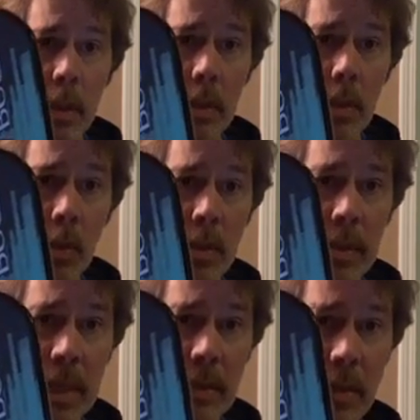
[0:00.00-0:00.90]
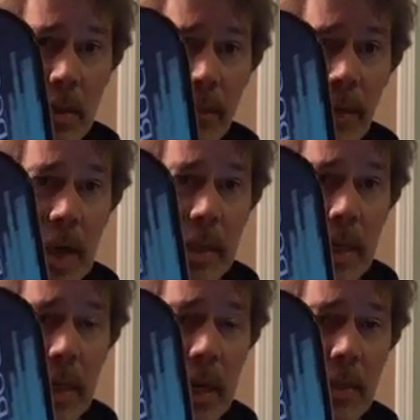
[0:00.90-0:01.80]
So it's not such a finely
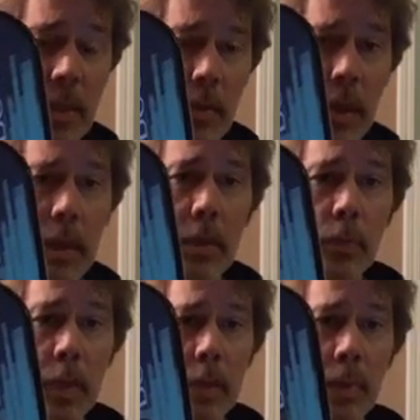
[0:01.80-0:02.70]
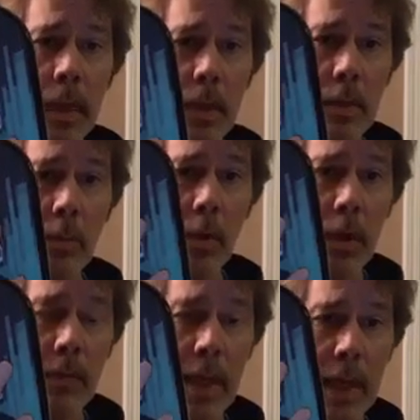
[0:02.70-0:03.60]
concentrated sweet spot. It's more
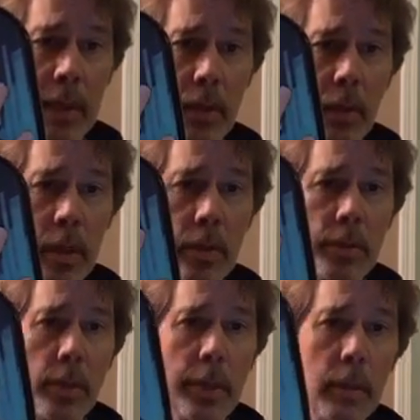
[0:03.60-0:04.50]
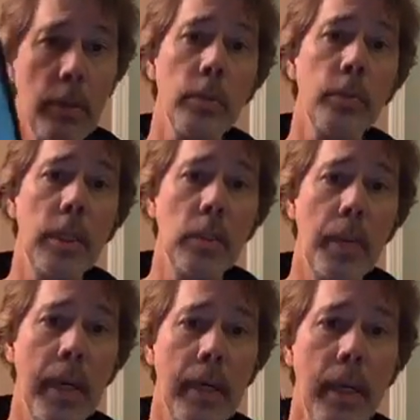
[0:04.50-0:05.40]
of a large circular sweet
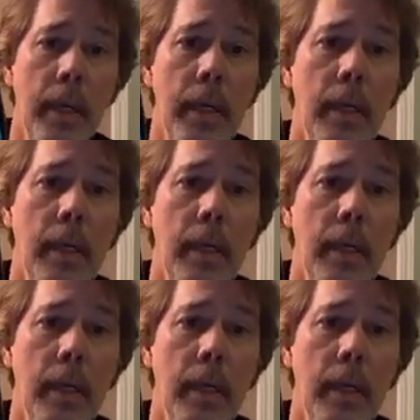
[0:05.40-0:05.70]
spot.